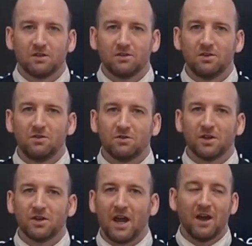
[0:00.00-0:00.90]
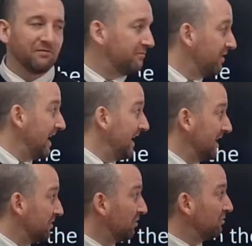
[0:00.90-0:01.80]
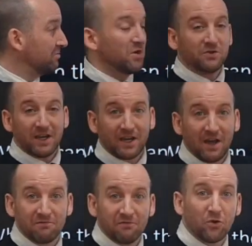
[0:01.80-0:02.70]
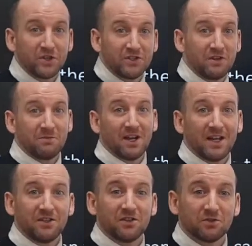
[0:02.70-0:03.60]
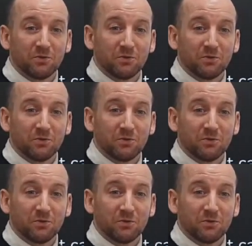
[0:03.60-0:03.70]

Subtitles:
You can have really cool music and voice simulators,